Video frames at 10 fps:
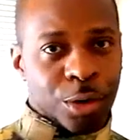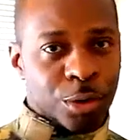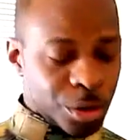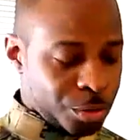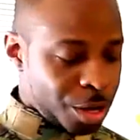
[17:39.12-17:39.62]

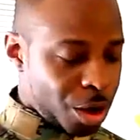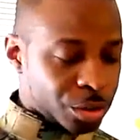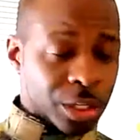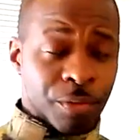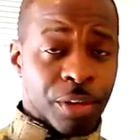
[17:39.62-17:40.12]
Who
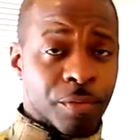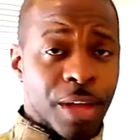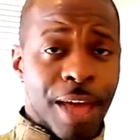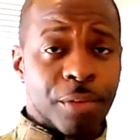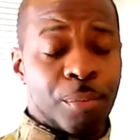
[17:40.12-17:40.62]
knows? Even if
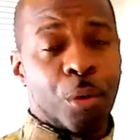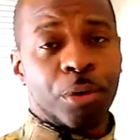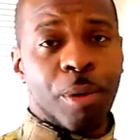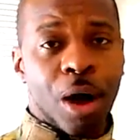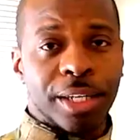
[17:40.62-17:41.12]
you have the
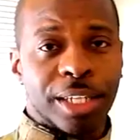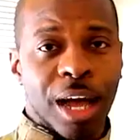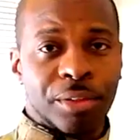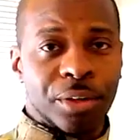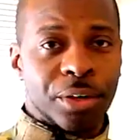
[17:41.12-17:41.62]
porta potties
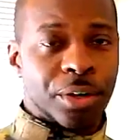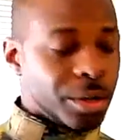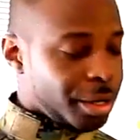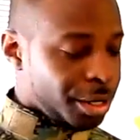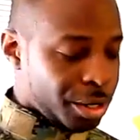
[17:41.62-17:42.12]
out
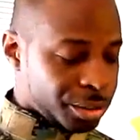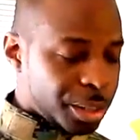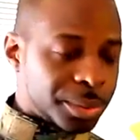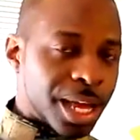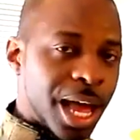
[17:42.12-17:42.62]
there, you know,
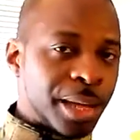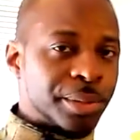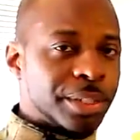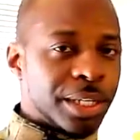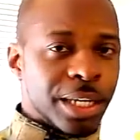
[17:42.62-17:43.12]

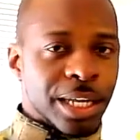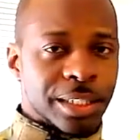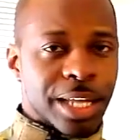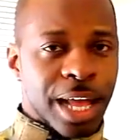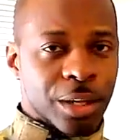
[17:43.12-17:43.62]
sometimes
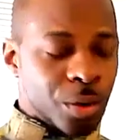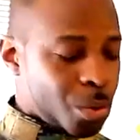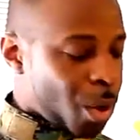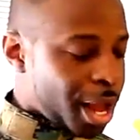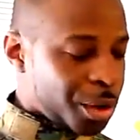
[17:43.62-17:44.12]
it's not
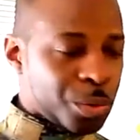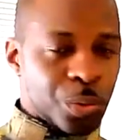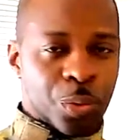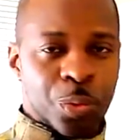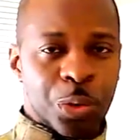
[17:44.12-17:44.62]
quite
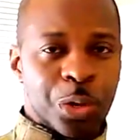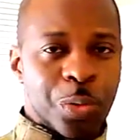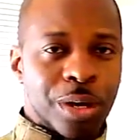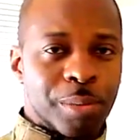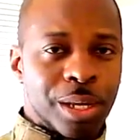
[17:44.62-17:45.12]
where you
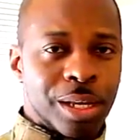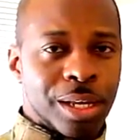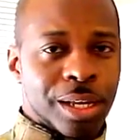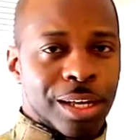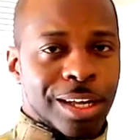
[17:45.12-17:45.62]
want to be
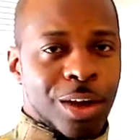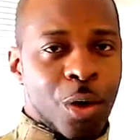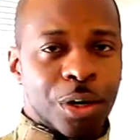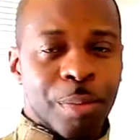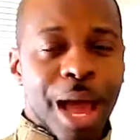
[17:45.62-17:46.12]

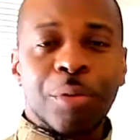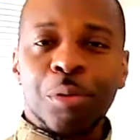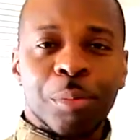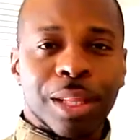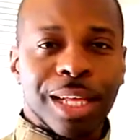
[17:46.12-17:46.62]
going to the
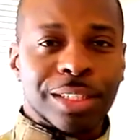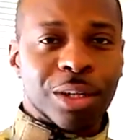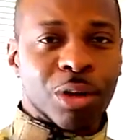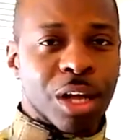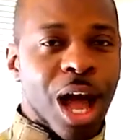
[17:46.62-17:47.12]
bathroom, but that's
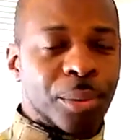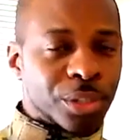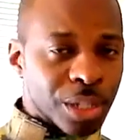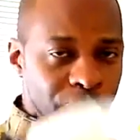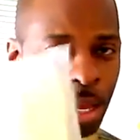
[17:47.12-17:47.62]
the only
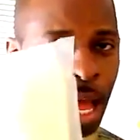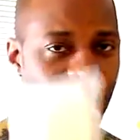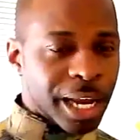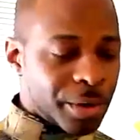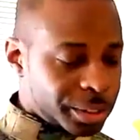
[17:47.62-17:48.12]
option.
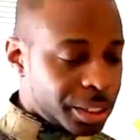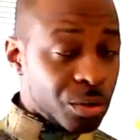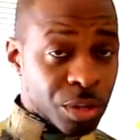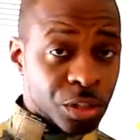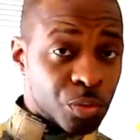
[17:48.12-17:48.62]
I guarantee
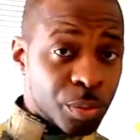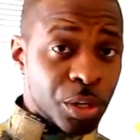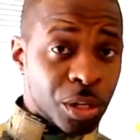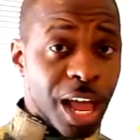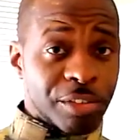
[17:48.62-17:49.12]
you this will be
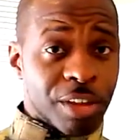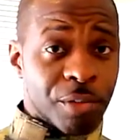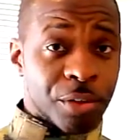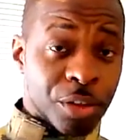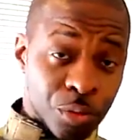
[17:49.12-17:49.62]
your
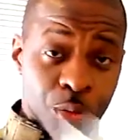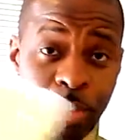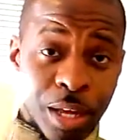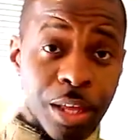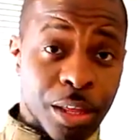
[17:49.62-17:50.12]
lifesaver. This will
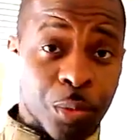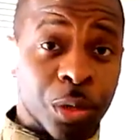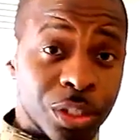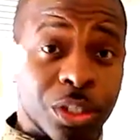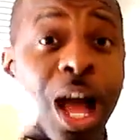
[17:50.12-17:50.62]
be
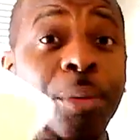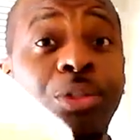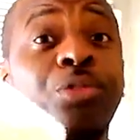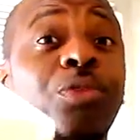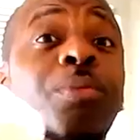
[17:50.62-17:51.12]
what stops
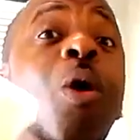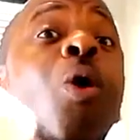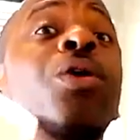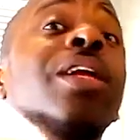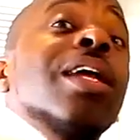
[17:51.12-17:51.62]
you from
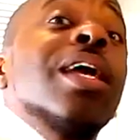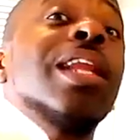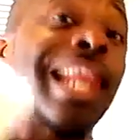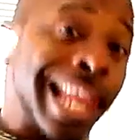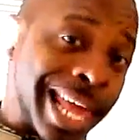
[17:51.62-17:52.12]
holding it
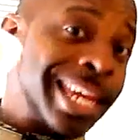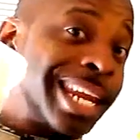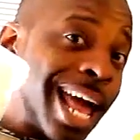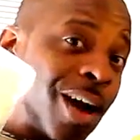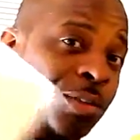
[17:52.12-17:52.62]
in and letting
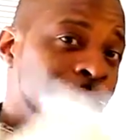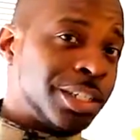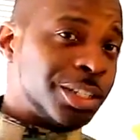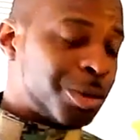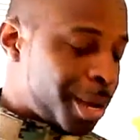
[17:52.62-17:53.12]
it out.
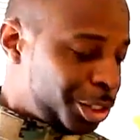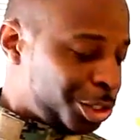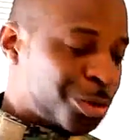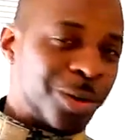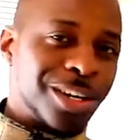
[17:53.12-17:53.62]
So make
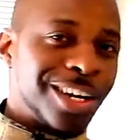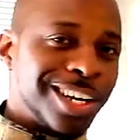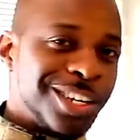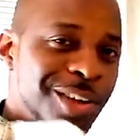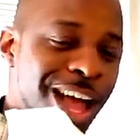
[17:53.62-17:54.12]
sure
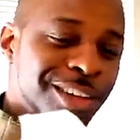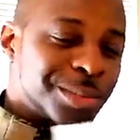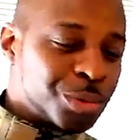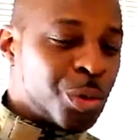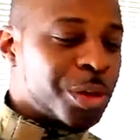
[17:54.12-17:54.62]
you have
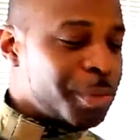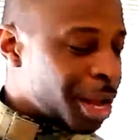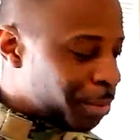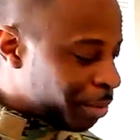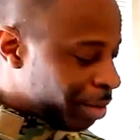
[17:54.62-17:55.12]
some toilet
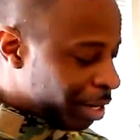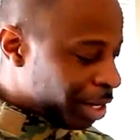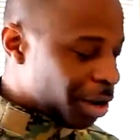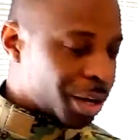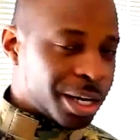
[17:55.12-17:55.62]
paper,
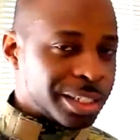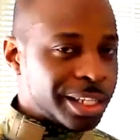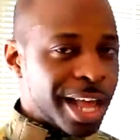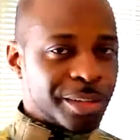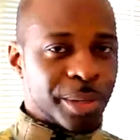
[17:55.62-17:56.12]
you know, and it
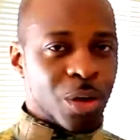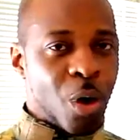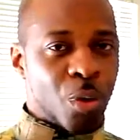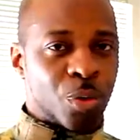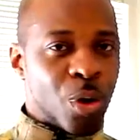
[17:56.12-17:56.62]
doesn't have to be a
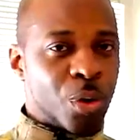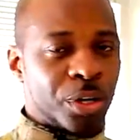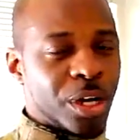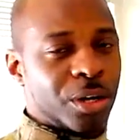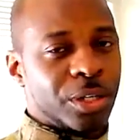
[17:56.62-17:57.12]
whole roll,
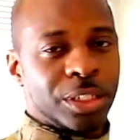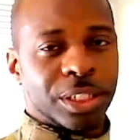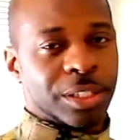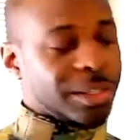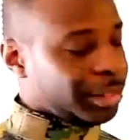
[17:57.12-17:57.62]
you know, you
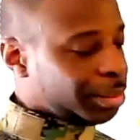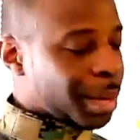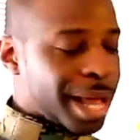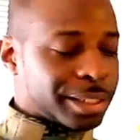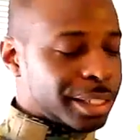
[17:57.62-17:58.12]
just
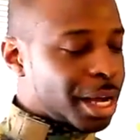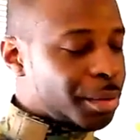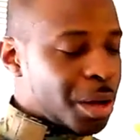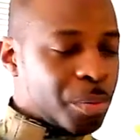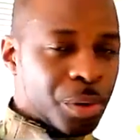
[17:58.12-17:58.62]
snatch it
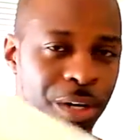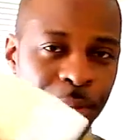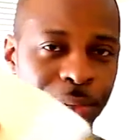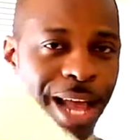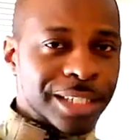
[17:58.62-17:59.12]
up, put it
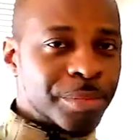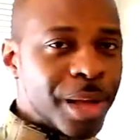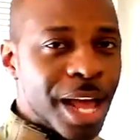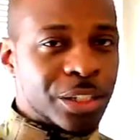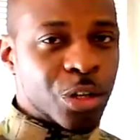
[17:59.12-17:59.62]
in a plastic
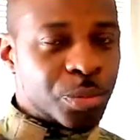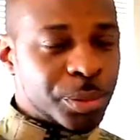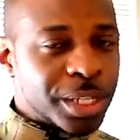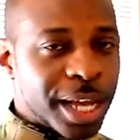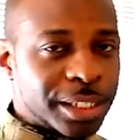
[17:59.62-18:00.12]
bag so it's
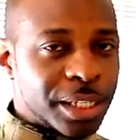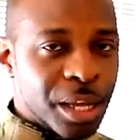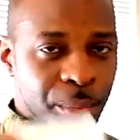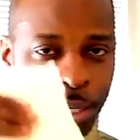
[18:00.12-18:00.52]
protected.